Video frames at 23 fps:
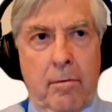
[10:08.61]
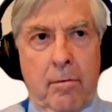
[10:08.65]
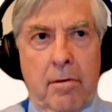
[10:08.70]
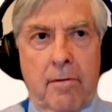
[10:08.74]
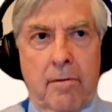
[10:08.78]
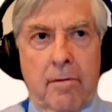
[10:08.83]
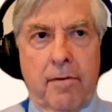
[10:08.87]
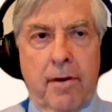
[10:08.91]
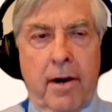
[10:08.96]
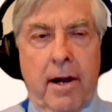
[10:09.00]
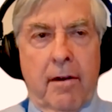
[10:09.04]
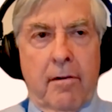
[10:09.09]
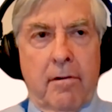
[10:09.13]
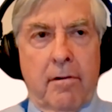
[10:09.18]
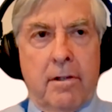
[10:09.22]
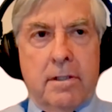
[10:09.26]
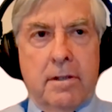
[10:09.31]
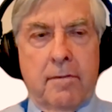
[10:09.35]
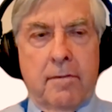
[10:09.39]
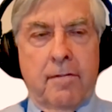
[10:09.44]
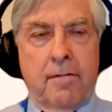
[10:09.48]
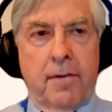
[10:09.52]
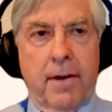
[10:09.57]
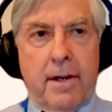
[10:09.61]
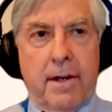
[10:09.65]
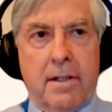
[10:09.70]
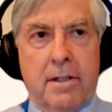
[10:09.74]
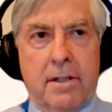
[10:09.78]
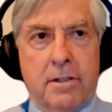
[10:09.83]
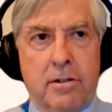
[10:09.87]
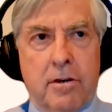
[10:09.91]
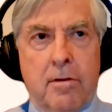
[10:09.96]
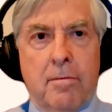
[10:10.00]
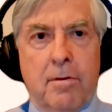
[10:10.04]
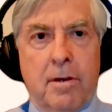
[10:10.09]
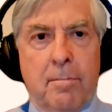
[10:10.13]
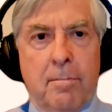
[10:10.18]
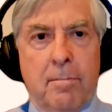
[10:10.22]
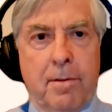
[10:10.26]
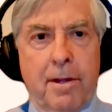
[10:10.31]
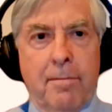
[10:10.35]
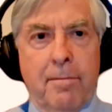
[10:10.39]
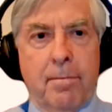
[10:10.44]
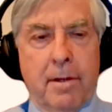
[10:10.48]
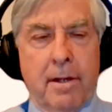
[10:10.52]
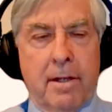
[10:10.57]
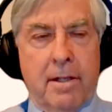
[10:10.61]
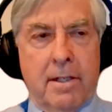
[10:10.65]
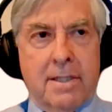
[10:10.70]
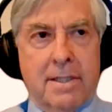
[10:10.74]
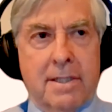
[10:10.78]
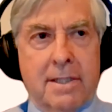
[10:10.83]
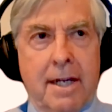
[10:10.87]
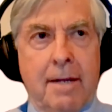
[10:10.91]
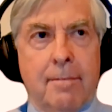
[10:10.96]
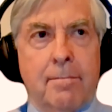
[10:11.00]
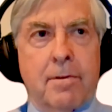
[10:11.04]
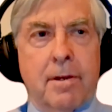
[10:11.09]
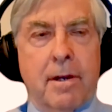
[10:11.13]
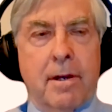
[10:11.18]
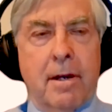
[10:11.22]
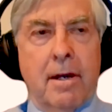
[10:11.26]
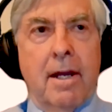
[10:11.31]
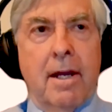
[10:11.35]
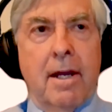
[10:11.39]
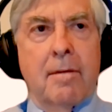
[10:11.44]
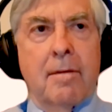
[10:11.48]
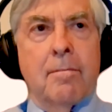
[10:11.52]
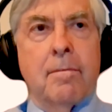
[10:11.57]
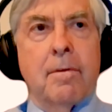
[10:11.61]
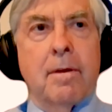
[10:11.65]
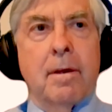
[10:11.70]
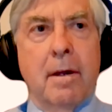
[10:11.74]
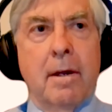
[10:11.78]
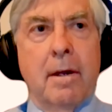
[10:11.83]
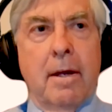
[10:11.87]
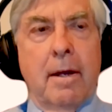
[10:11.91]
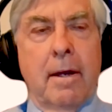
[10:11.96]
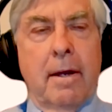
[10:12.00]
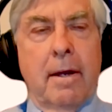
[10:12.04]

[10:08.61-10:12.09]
where a virus infected so many people at the same time